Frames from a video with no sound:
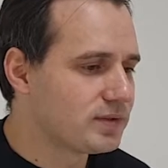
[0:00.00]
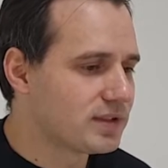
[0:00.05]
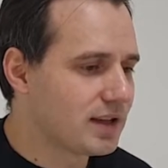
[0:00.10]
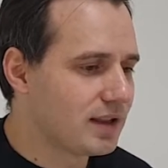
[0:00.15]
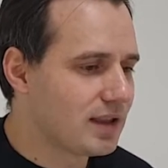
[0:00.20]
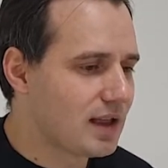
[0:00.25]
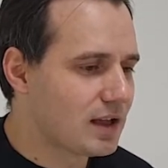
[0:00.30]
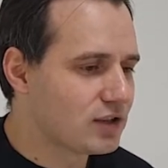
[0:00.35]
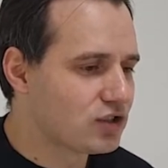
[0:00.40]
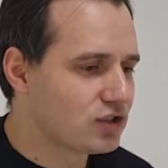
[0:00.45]
are
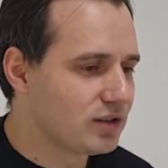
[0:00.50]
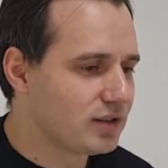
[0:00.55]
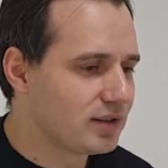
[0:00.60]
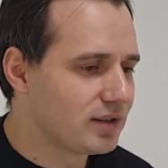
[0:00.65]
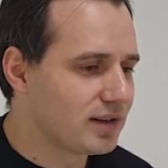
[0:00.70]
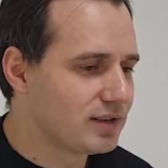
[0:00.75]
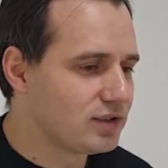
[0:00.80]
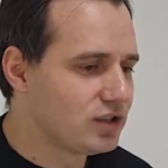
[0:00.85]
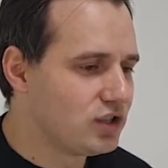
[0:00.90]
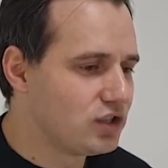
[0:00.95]
largely
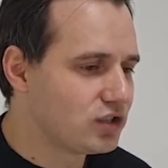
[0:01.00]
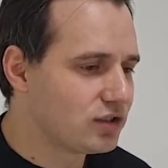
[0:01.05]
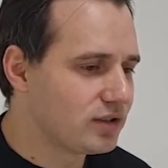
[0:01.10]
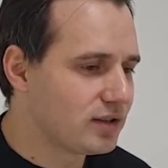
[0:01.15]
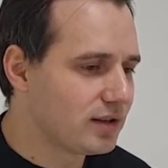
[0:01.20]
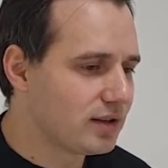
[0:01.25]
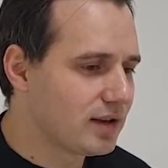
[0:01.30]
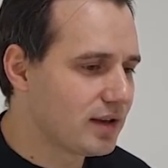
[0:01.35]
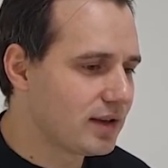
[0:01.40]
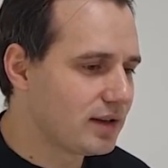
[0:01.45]

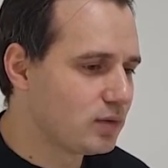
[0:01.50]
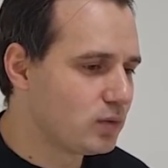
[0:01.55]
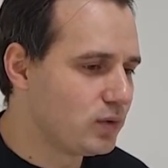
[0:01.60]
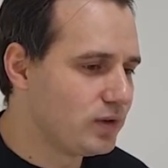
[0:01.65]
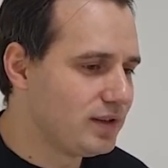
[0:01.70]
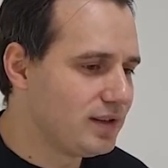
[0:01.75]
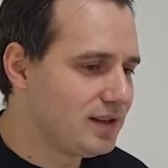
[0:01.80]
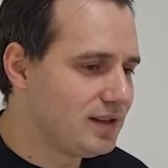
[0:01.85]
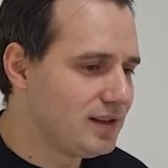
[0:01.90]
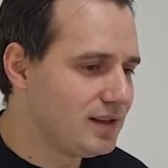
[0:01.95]
conditional and
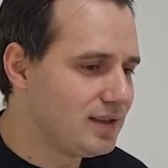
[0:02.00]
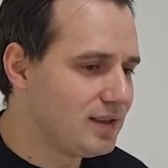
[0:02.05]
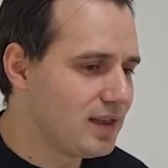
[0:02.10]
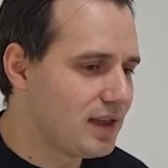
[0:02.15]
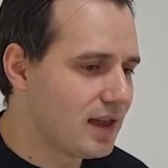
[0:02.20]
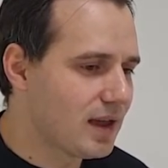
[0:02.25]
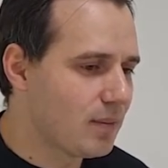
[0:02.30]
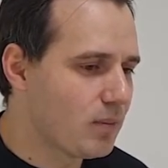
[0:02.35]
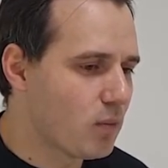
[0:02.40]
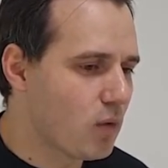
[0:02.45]
we need
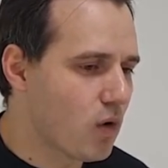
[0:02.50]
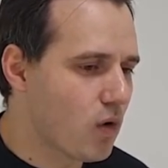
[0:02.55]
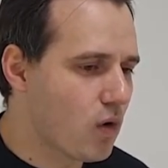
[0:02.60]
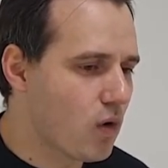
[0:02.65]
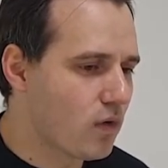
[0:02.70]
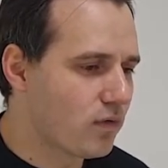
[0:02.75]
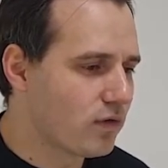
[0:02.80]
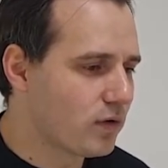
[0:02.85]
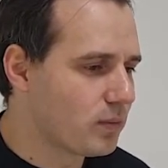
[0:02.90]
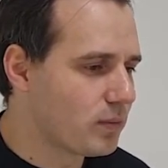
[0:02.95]
them
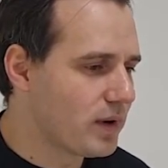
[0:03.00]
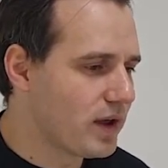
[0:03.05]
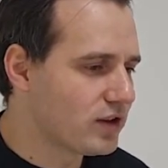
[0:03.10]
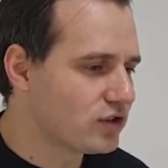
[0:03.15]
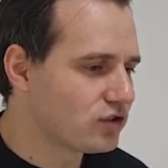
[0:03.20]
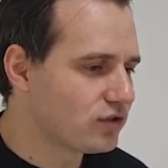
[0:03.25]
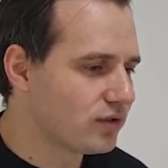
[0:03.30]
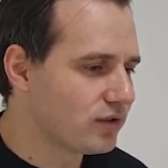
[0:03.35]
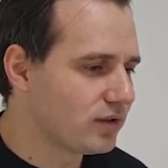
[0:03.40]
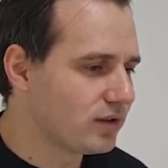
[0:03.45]
more for
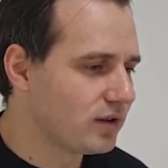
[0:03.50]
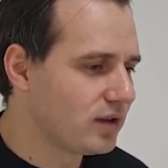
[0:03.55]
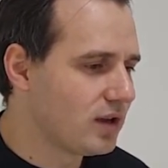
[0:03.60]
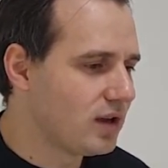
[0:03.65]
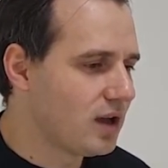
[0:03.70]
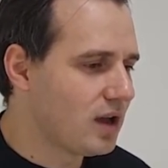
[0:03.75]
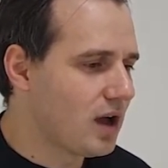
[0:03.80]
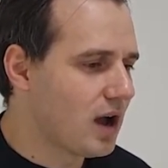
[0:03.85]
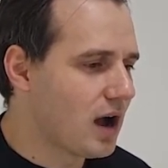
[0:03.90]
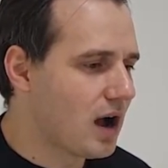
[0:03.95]
measuring
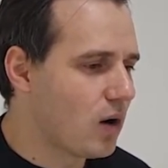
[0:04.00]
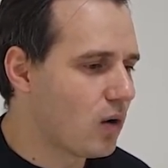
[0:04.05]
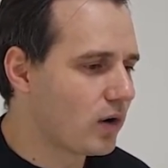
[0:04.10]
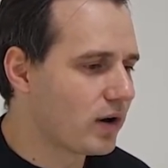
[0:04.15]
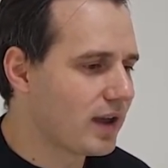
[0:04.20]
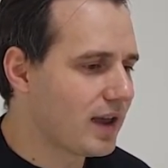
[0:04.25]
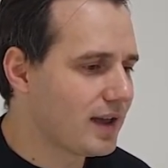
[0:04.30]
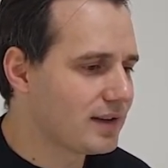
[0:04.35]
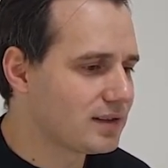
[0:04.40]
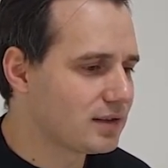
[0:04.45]
our
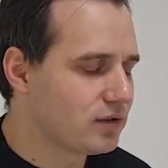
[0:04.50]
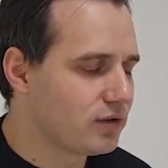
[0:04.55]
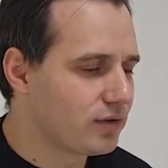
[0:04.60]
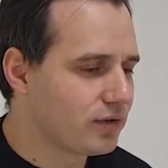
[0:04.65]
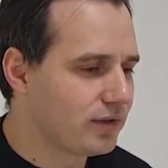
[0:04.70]
category